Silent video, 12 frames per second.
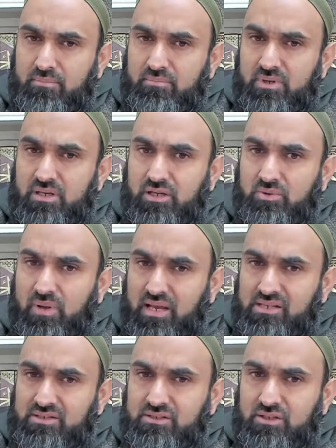in your
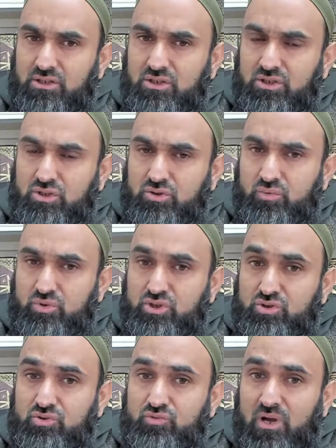hands, so we should
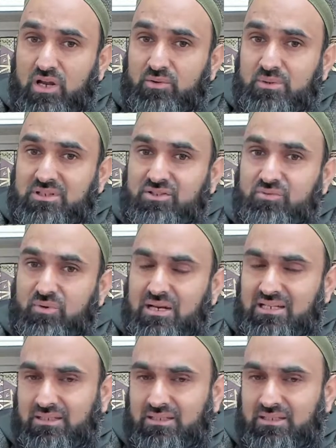value it greatly.